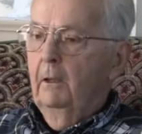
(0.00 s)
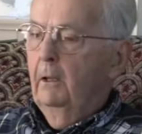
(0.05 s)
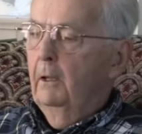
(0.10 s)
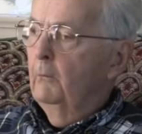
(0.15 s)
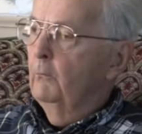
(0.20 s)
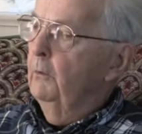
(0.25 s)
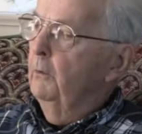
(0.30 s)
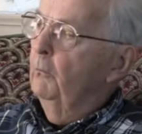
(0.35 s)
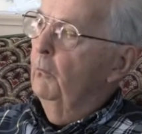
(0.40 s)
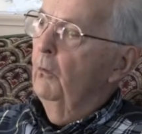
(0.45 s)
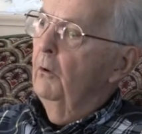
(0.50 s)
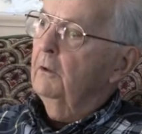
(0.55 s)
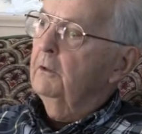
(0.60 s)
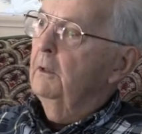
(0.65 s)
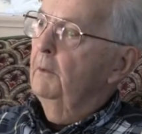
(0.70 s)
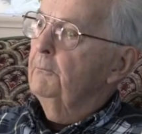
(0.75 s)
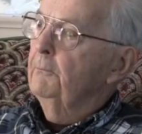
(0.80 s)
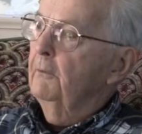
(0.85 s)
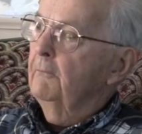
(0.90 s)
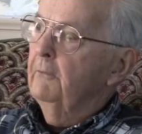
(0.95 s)
And we walked
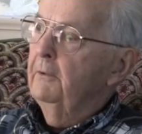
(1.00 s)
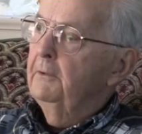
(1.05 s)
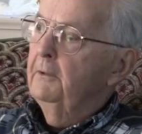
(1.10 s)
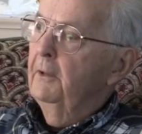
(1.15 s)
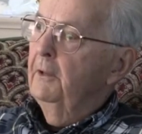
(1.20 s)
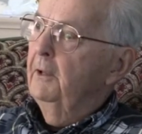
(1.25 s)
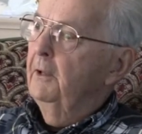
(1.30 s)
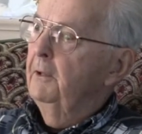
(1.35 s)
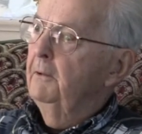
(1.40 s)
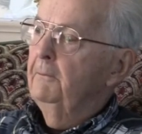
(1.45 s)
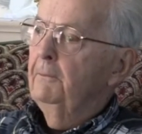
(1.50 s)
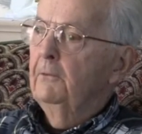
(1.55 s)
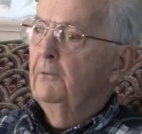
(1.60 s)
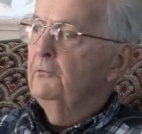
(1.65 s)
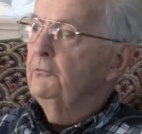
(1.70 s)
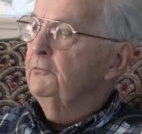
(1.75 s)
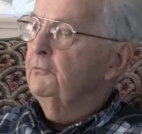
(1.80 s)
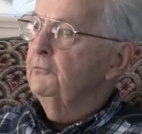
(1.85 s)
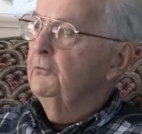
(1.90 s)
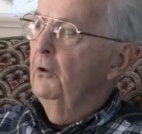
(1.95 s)
up every day.
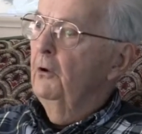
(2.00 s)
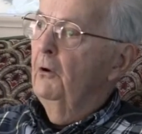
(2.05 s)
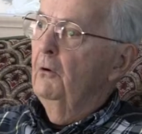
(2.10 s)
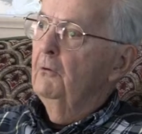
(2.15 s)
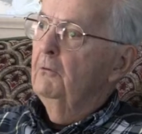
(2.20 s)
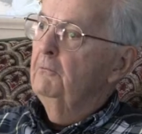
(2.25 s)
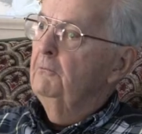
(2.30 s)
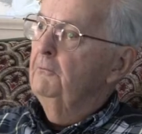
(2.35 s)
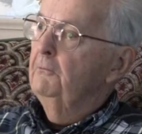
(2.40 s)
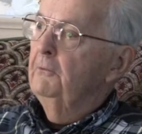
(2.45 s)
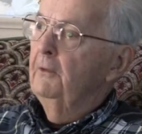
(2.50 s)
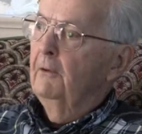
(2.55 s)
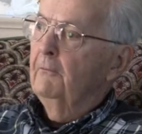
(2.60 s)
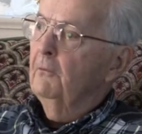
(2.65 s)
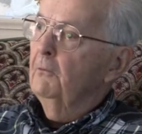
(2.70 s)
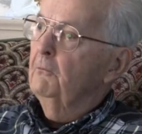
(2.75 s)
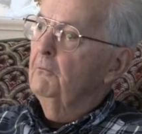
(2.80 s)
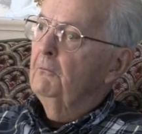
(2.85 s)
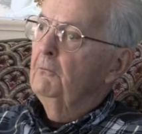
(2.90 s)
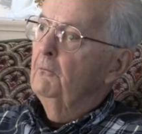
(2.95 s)
Snow,
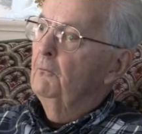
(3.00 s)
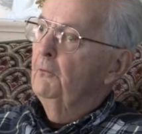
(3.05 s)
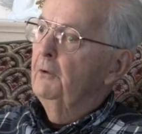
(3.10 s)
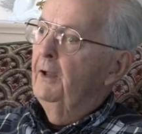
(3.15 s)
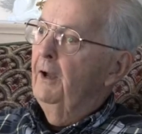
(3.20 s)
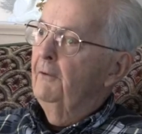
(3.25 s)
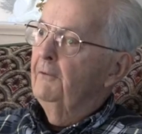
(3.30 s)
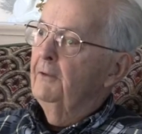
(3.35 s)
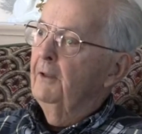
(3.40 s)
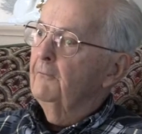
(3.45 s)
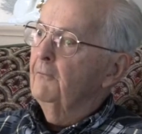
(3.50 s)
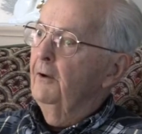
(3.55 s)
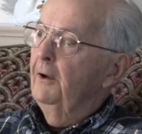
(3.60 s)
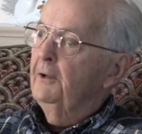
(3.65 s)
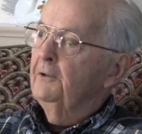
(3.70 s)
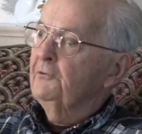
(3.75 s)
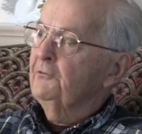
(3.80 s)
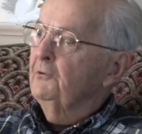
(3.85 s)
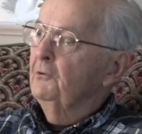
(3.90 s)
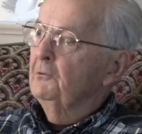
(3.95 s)
never, we had, never
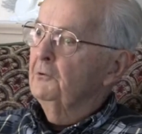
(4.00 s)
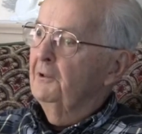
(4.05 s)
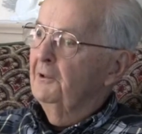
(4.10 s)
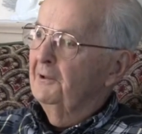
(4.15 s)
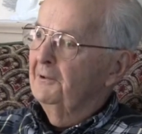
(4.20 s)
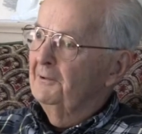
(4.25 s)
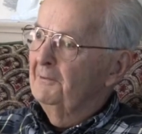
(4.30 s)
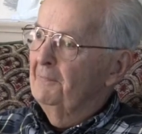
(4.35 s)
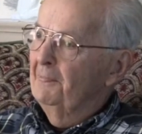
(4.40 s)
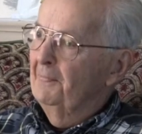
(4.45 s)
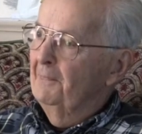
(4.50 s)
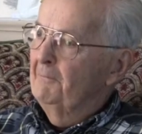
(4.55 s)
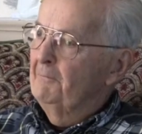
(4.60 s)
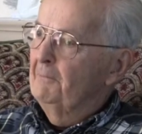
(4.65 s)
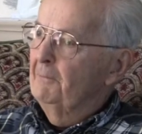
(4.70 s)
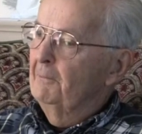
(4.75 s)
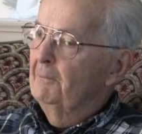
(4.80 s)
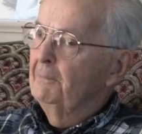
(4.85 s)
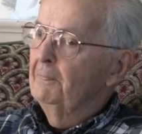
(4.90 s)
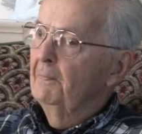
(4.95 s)
had a snow day.
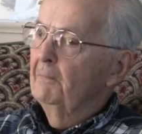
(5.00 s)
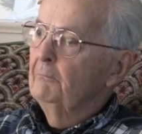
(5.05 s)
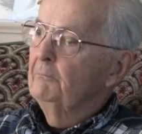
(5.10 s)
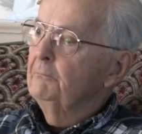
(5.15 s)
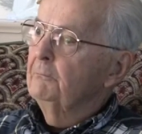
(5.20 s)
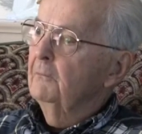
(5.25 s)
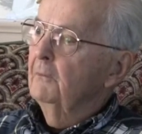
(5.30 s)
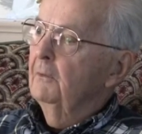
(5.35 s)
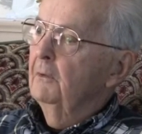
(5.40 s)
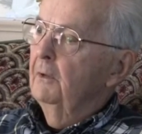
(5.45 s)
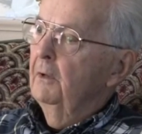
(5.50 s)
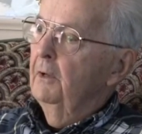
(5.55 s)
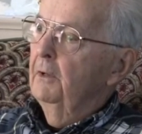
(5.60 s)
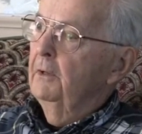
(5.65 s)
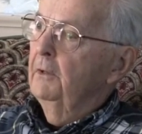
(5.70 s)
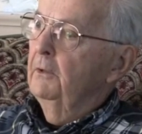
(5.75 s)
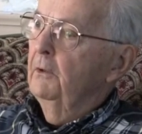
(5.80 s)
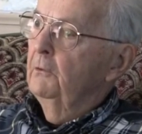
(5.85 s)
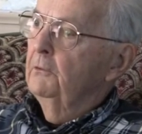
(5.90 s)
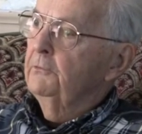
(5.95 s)
Hmm.
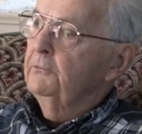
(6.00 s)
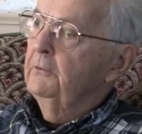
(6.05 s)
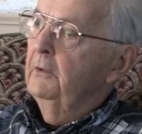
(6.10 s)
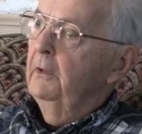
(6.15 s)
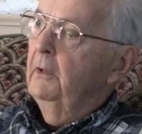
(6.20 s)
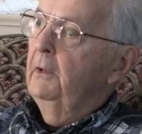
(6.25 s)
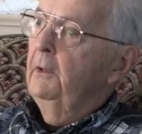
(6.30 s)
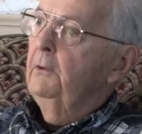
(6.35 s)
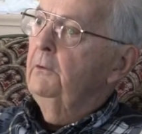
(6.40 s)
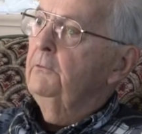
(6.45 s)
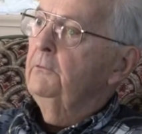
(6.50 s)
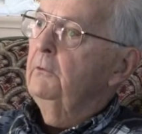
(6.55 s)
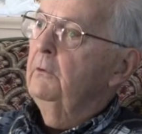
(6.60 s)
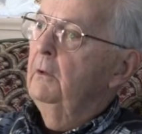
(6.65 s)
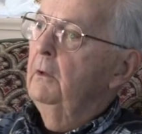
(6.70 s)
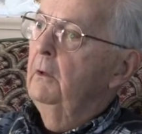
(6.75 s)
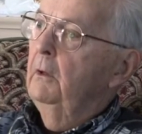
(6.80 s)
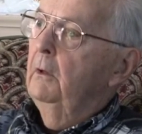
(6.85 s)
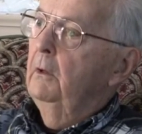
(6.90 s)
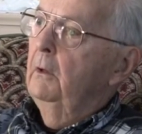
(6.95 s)
And in those days,
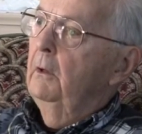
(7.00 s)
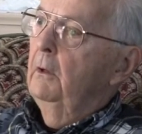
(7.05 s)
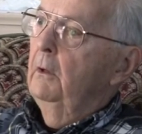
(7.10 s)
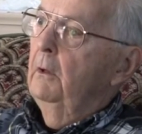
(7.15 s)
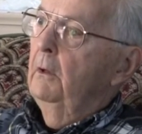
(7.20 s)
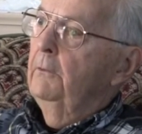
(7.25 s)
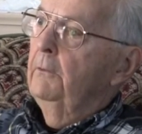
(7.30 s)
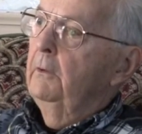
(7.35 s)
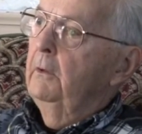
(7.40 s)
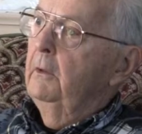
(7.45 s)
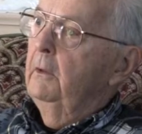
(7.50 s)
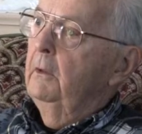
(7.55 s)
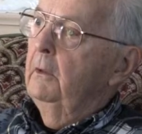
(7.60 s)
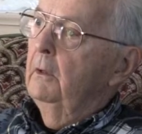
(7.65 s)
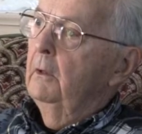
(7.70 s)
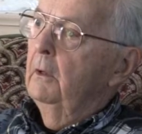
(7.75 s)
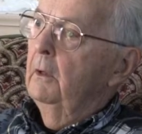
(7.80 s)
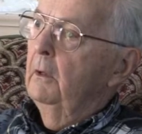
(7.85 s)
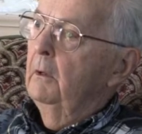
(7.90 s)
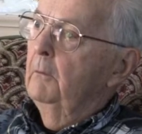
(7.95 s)

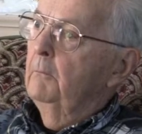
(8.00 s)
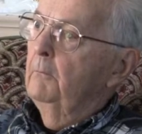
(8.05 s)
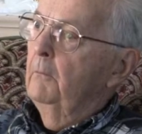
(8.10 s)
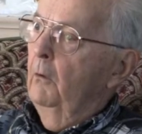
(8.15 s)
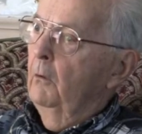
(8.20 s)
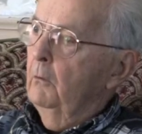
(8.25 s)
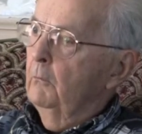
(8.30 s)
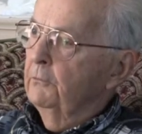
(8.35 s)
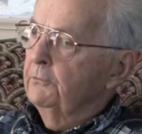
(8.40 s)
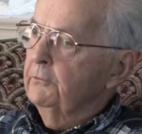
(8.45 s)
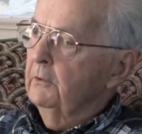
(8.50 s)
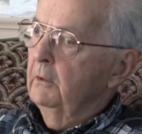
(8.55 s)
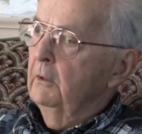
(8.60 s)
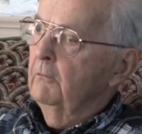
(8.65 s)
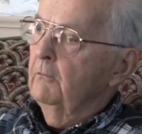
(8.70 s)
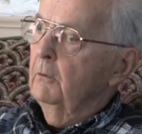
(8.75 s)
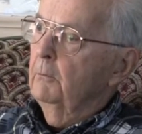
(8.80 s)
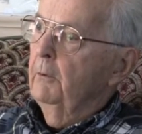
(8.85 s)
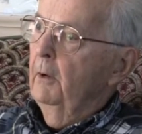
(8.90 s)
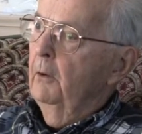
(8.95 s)
the uh, milk was
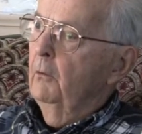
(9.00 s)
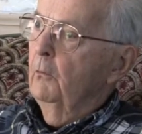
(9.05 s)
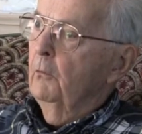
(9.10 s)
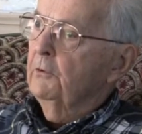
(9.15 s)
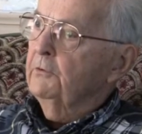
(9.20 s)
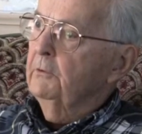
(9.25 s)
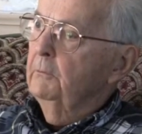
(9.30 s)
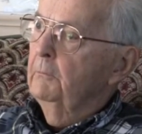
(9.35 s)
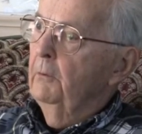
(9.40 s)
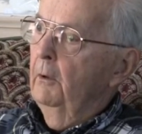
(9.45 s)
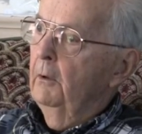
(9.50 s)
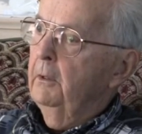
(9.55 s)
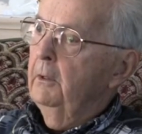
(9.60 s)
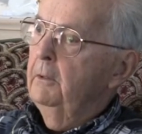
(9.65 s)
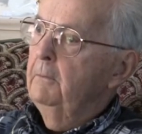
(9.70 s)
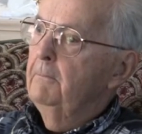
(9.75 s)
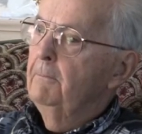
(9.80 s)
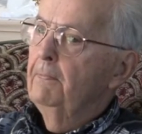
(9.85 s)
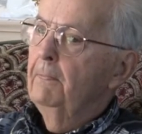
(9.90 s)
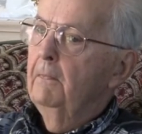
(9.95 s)
delivered by horse and
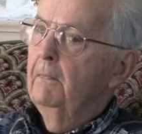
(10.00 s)
buggy,